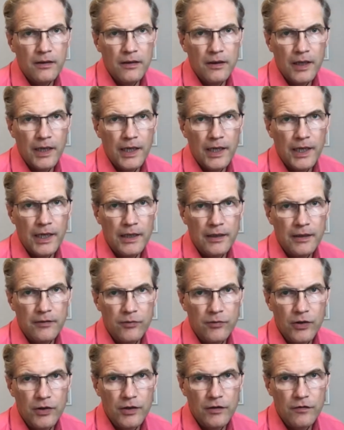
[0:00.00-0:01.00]
And we're
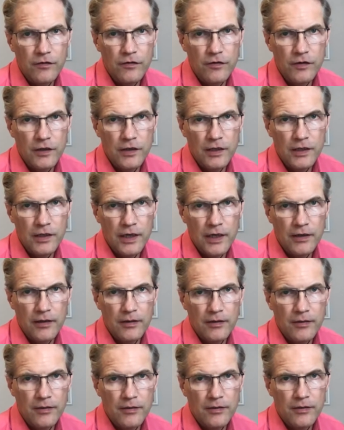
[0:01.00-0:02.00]
going to see here,
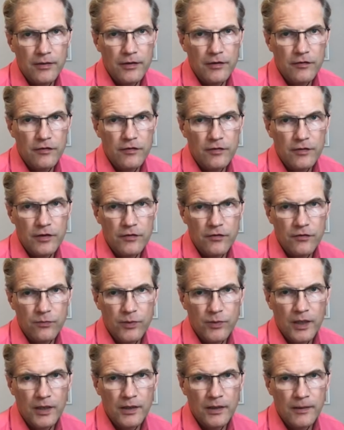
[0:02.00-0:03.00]
it's this
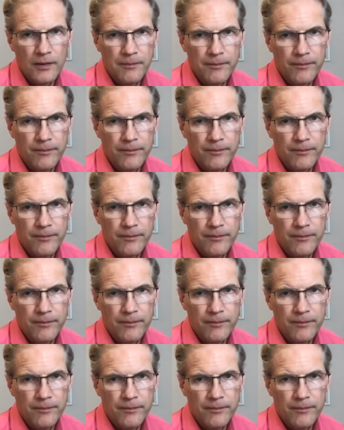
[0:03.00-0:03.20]
one.